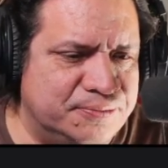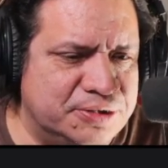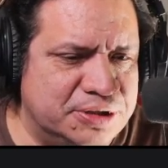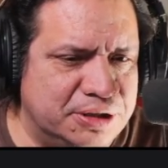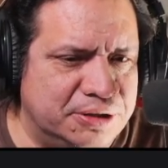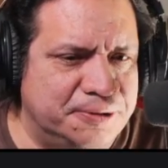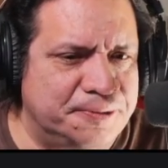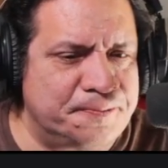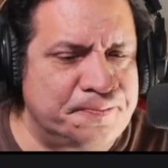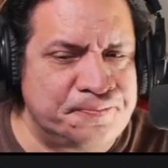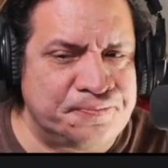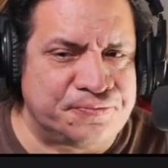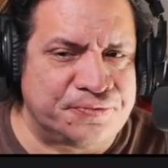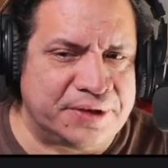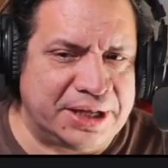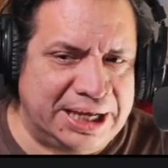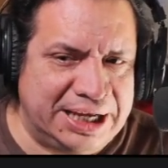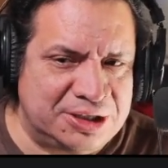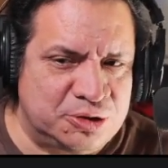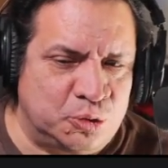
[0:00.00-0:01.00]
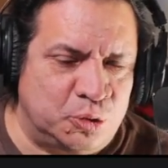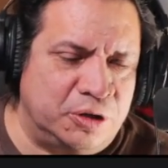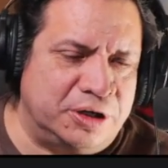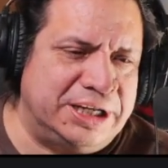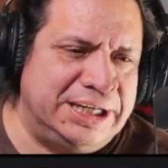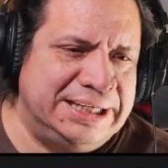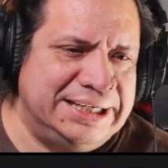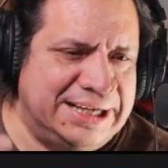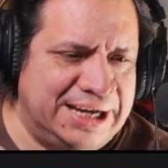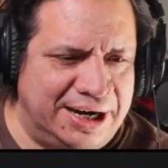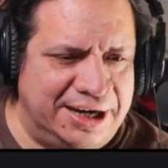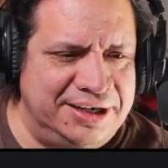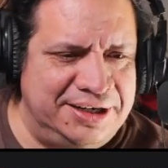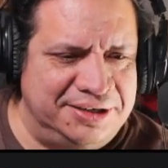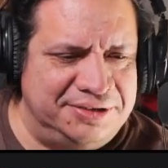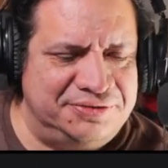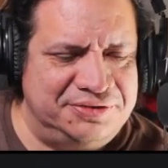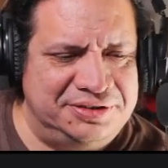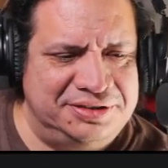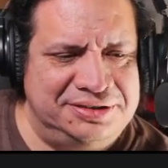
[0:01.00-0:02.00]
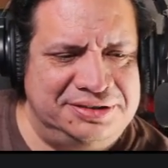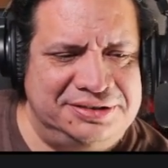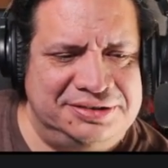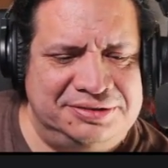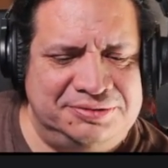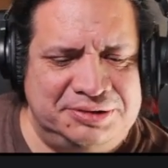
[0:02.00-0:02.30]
So it's working kind of,